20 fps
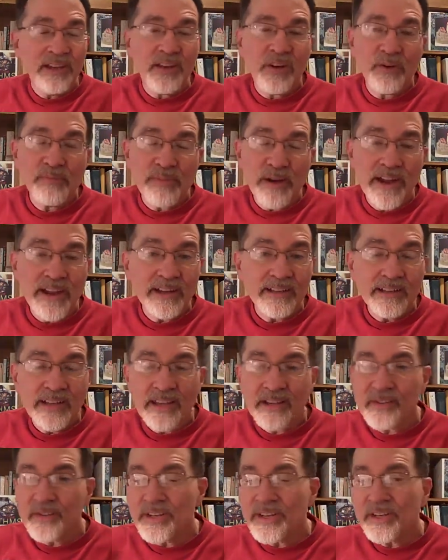Go buy an
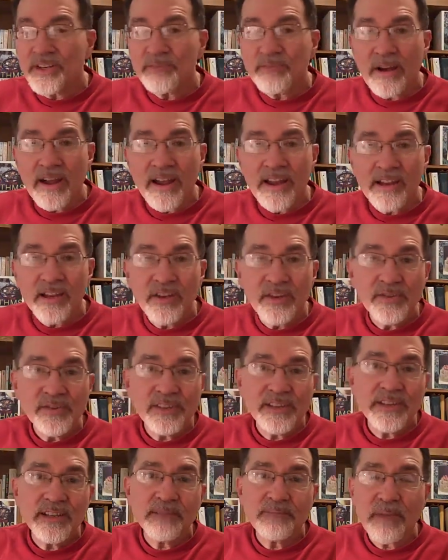electric or buy an
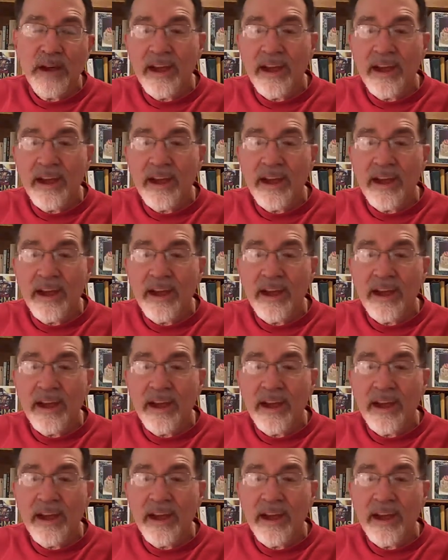acoustic,